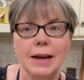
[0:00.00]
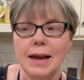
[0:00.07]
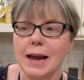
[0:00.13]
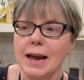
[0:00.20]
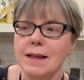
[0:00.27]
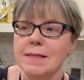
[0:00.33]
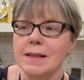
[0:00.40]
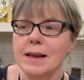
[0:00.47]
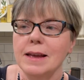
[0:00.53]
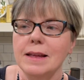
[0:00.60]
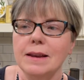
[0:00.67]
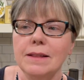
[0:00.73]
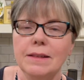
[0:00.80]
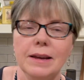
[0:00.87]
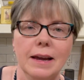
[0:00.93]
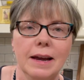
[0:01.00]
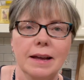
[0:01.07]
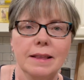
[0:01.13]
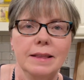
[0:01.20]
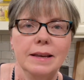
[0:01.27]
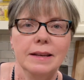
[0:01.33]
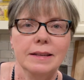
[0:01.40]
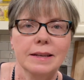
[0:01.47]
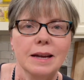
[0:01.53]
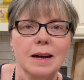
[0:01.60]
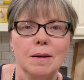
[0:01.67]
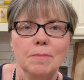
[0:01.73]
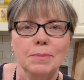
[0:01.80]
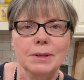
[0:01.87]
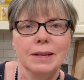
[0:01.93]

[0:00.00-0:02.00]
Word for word: And then they had these cups,